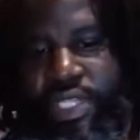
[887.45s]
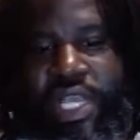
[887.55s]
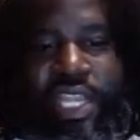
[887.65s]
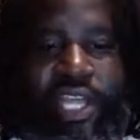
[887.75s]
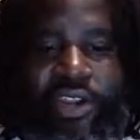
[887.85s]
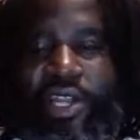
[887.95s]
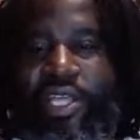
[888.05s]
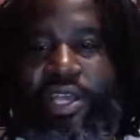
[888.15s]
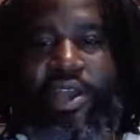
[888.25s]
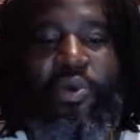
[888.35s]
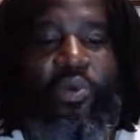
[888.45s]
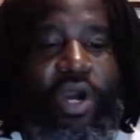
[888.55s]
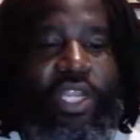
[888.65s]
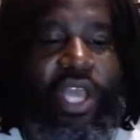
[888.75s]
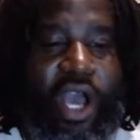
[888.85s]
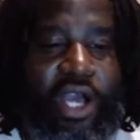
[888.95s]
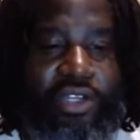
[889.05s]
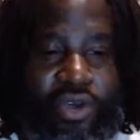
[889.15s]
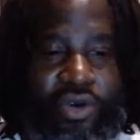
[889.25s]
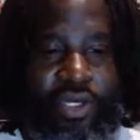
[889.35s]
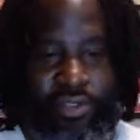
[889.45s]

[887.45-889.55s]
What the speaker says: Literally, what are y'all doing?